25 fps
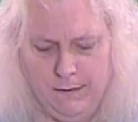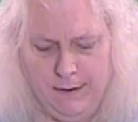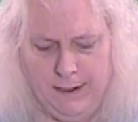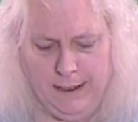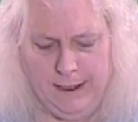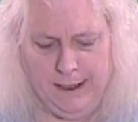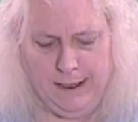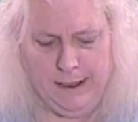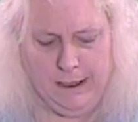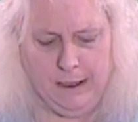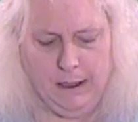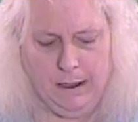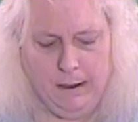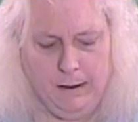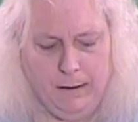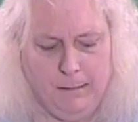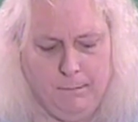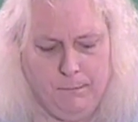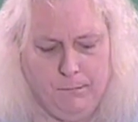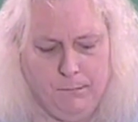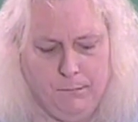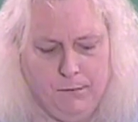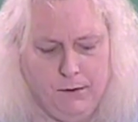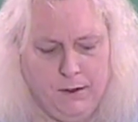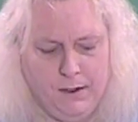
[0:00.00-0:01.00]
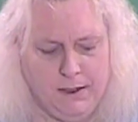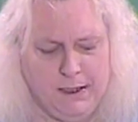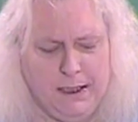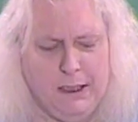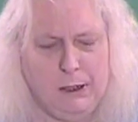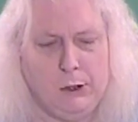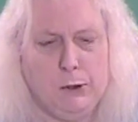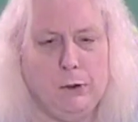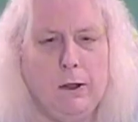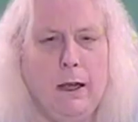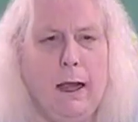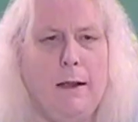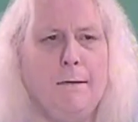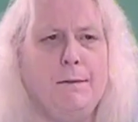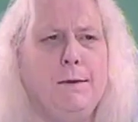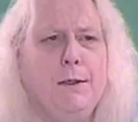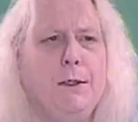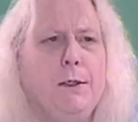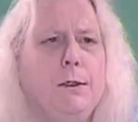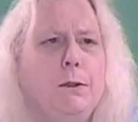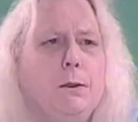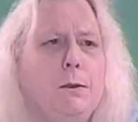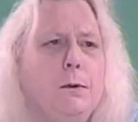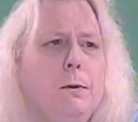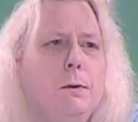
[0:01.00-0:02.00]
the Central
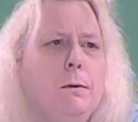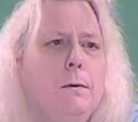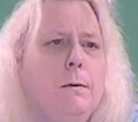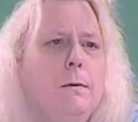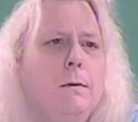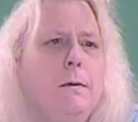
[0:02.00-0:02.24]
Avenue,